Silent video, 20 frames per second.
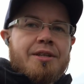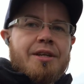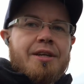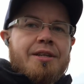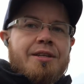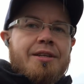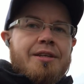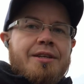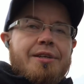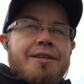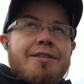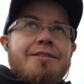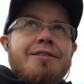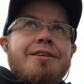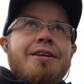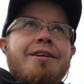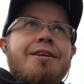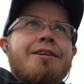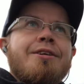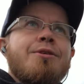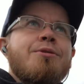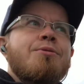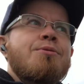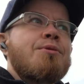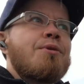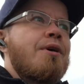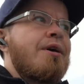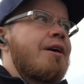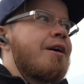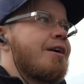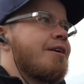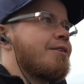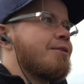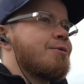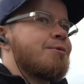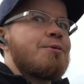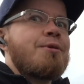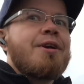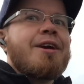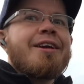and it's getting quite
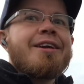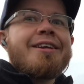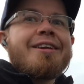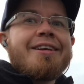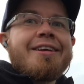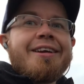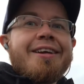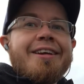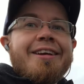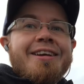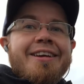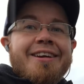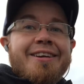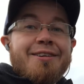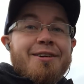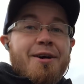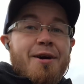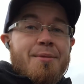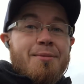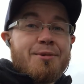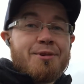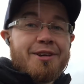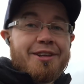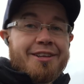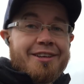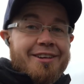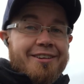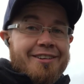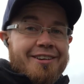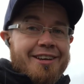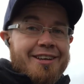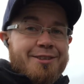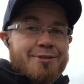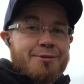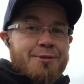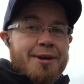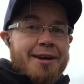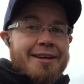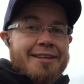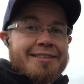rainy here. I'm really gonna get
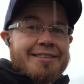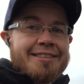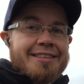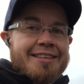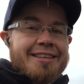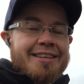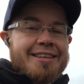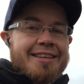wet.